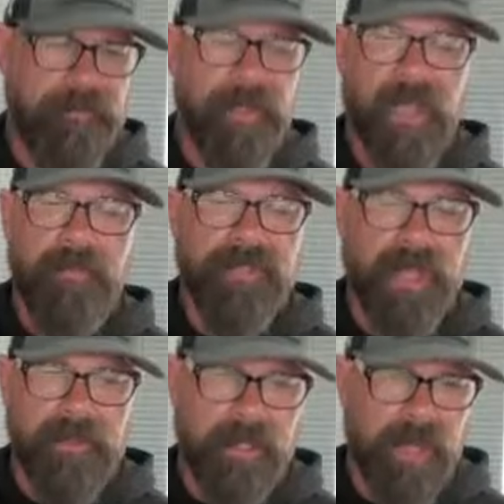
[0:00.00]

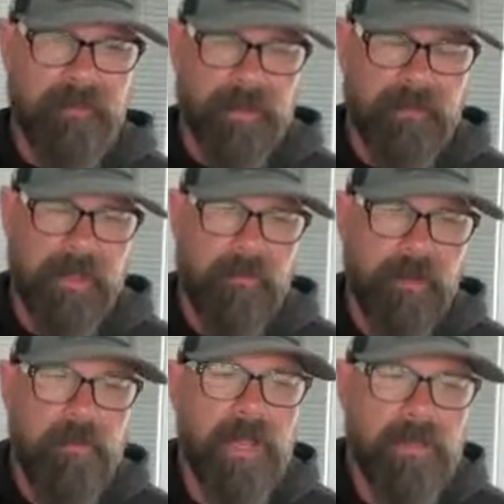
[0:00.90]
upset that I'm,
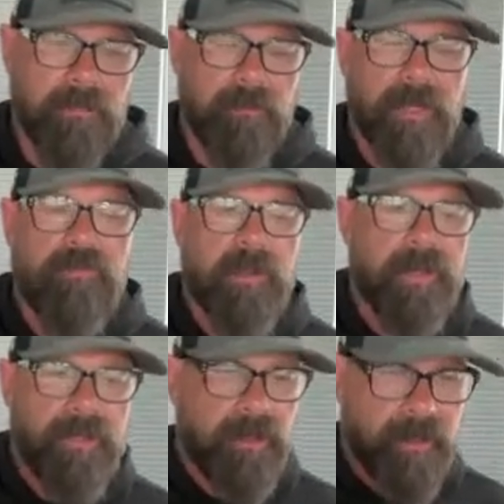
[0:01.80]
what do you want me
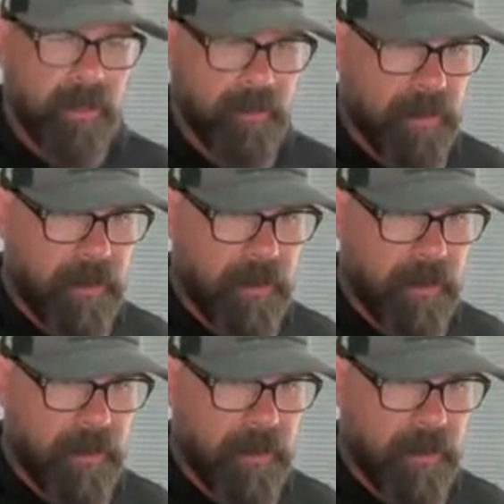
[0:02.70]
to do though?